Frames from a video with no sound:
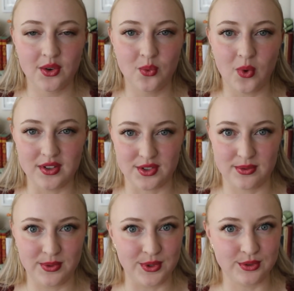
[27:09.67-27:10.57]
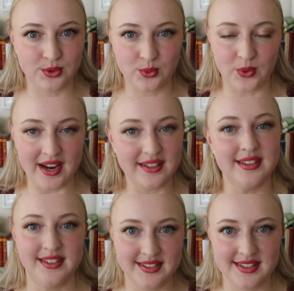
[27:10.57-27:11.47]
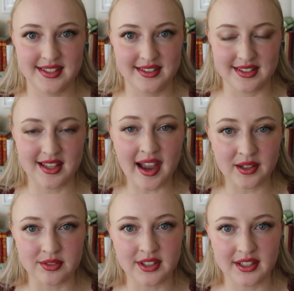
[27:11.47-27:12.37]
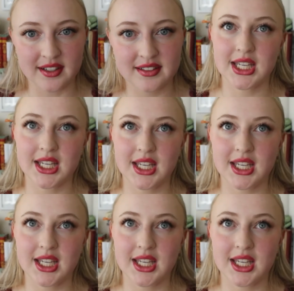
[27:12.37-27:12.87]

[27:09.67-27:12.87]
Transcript: wonderful greatness inside of her.